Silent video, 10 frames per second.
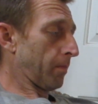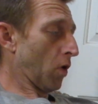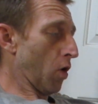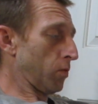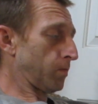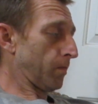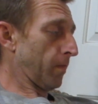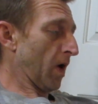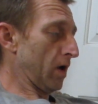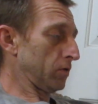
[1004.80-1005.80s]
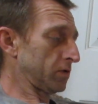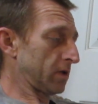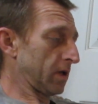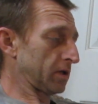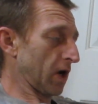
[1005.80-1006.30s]
proposed
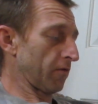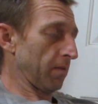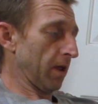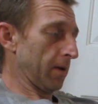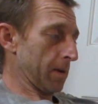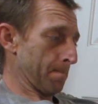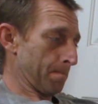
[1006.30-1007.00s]
discovery plan.